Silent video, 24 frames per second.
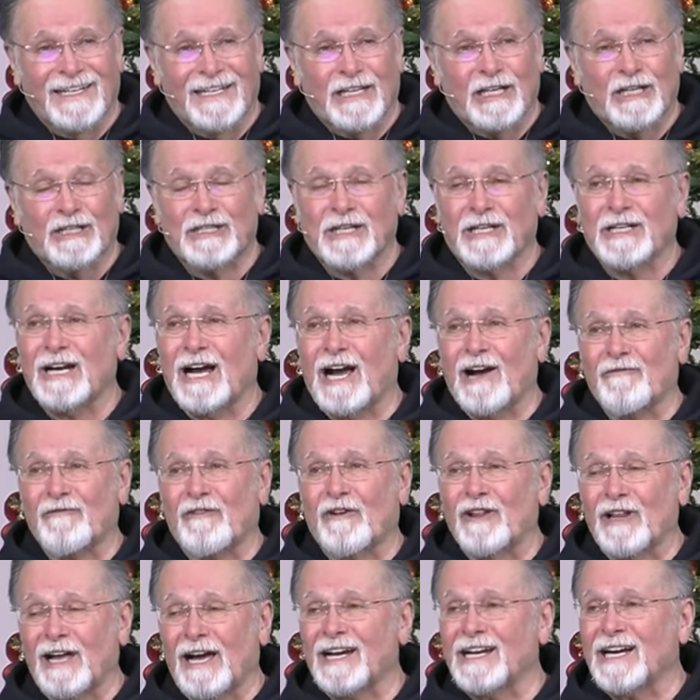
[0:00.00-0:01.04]
There's an
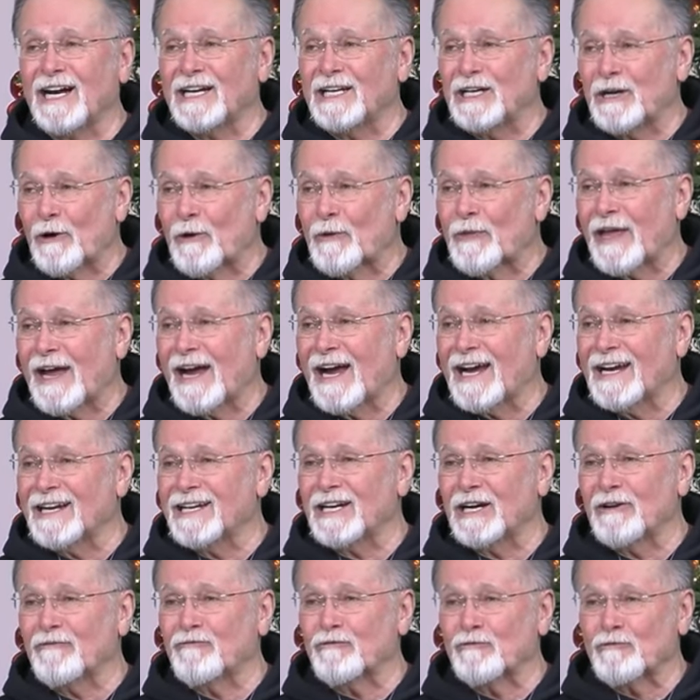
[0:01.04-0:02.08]
awful lot, I know that,
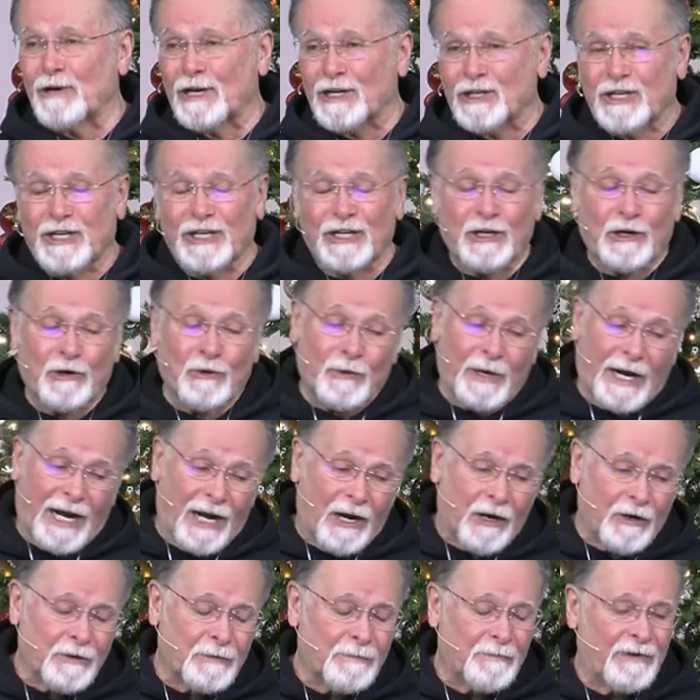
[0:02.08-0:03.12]
of rushing
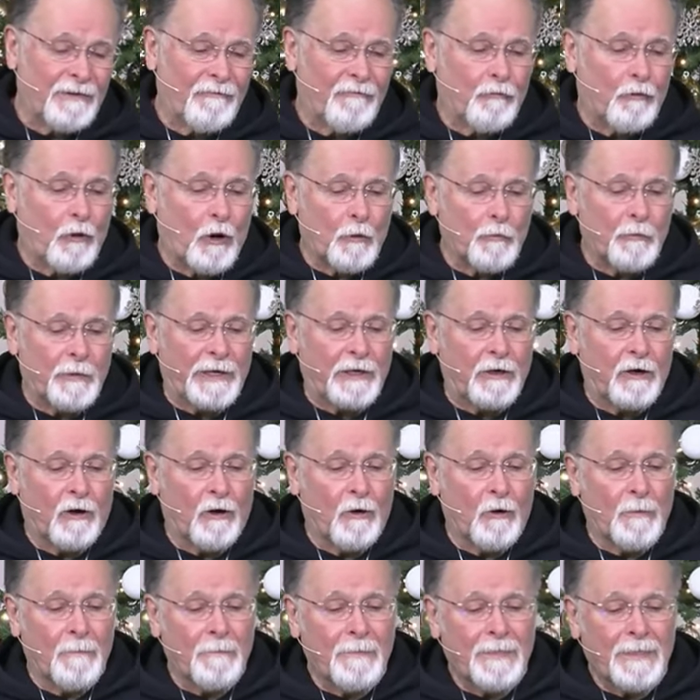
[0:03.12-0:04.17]
around before we
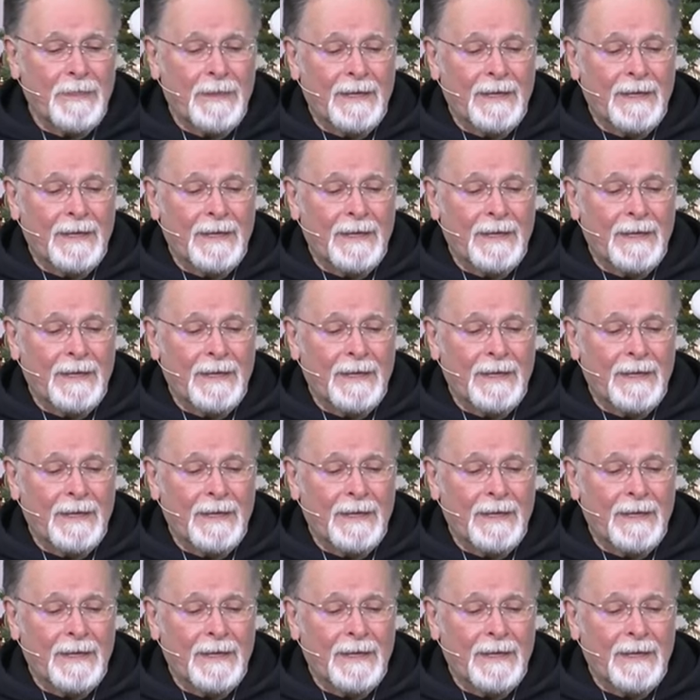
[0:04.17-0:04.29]
go.